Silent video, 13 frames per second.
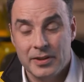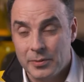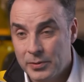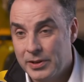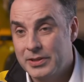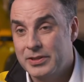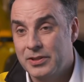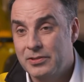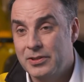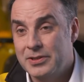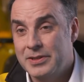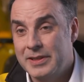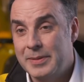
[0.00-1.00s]
that works
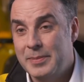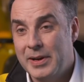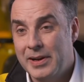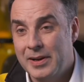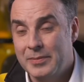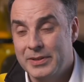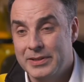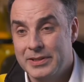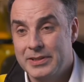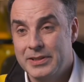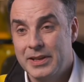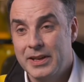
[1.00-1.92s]
across the departments.